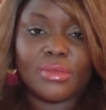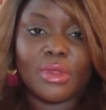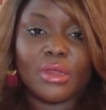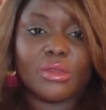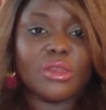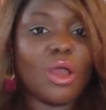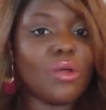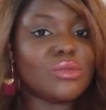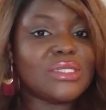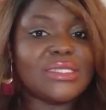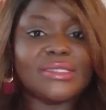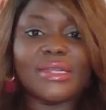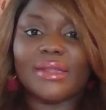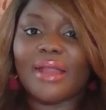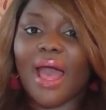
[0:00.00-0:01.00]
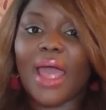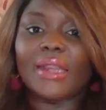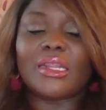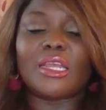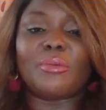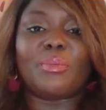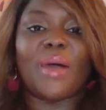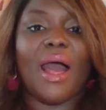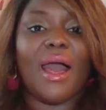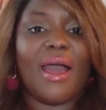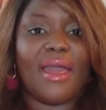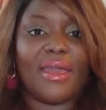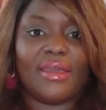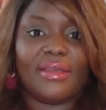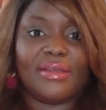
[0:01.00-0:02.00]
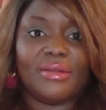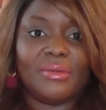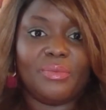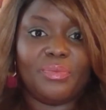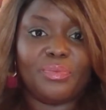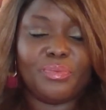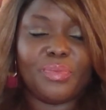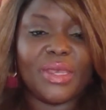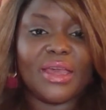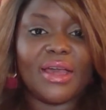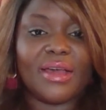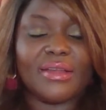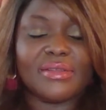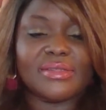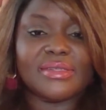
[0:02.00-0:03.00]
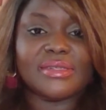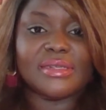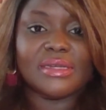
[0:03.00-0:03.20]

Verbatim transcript: Don't sit idly by because